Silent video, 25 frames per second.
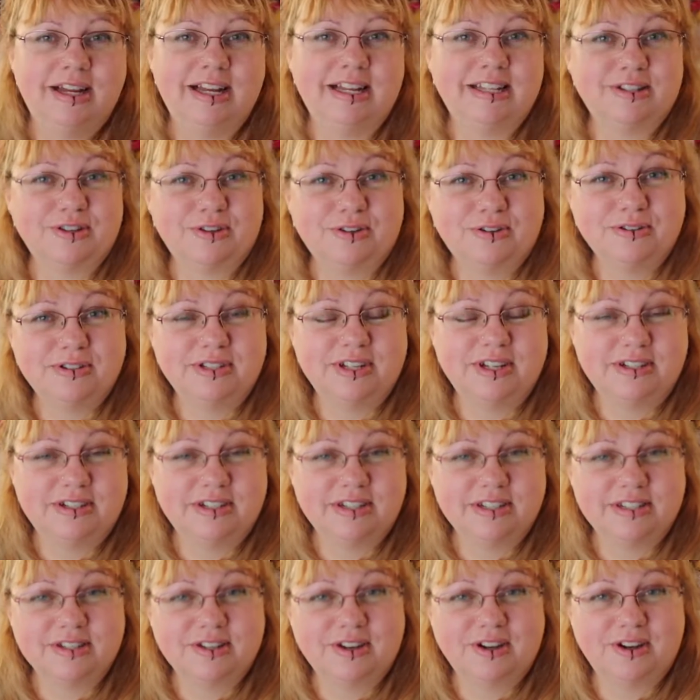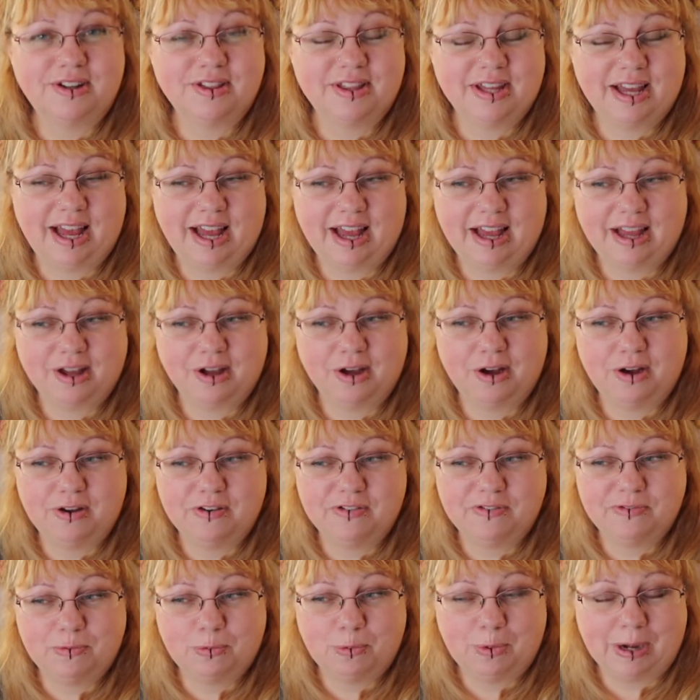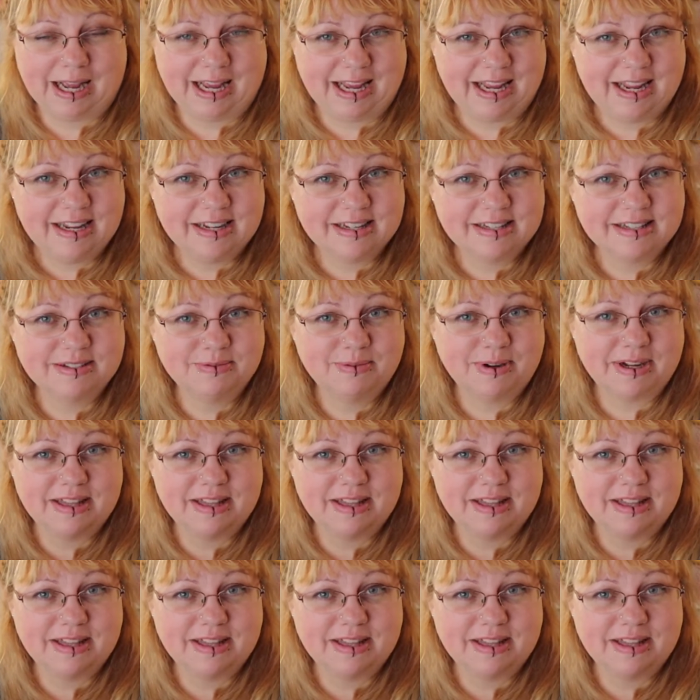He's also just got the hang of weight.